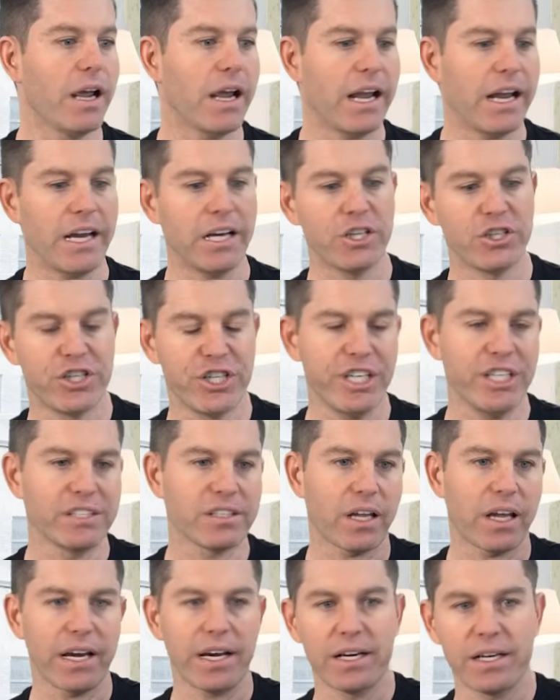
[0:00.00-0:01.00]
and
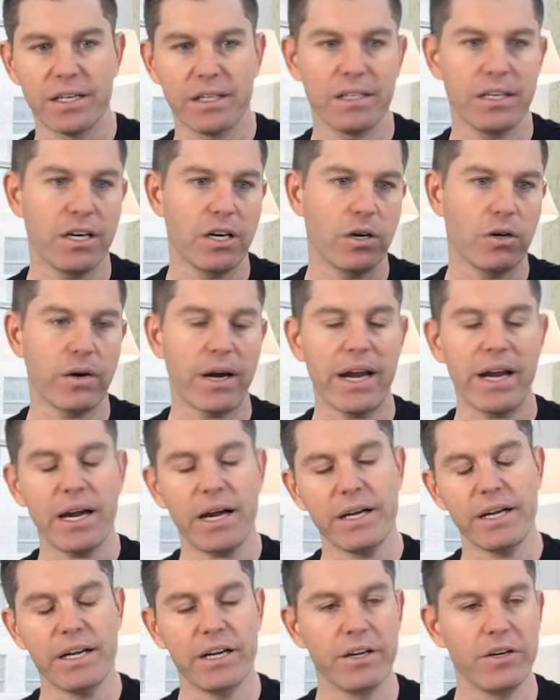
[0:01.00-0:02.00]
she's like you know hey
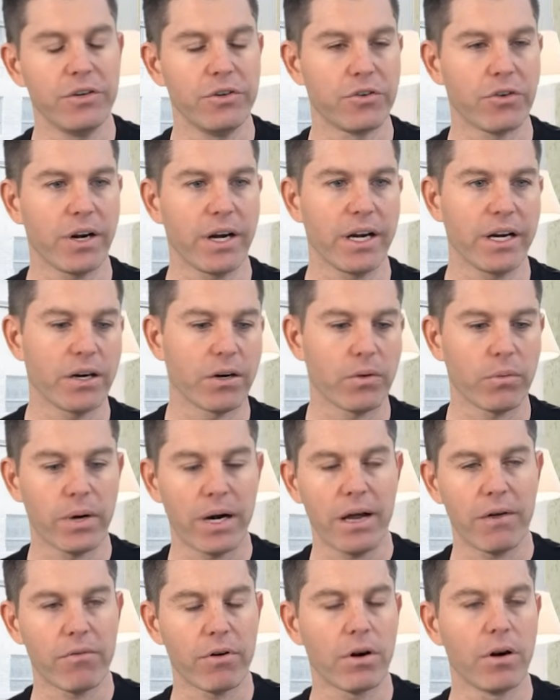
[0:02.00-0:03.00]
i need a new drink or
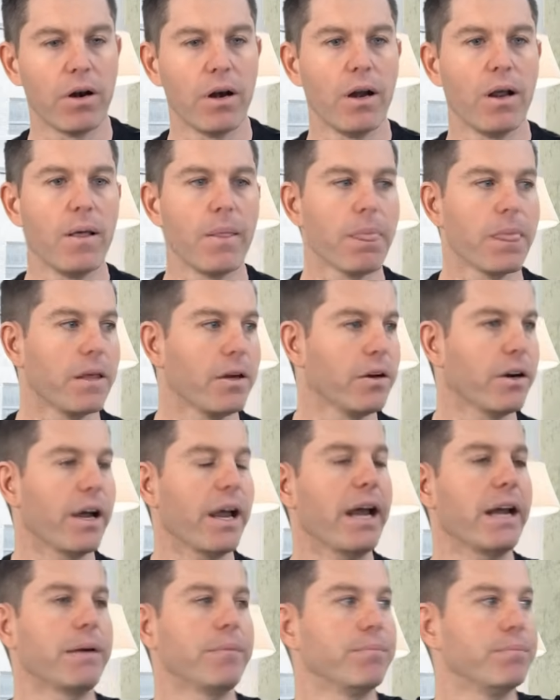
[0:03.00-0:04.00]
whatever you go
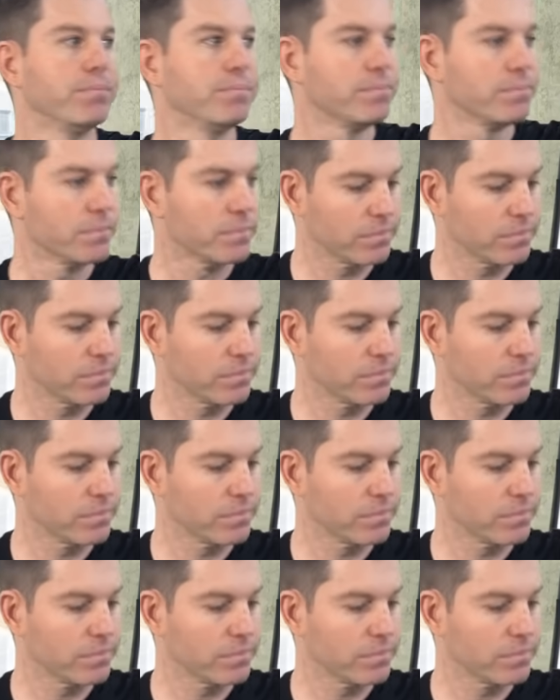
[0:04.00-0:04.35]
hey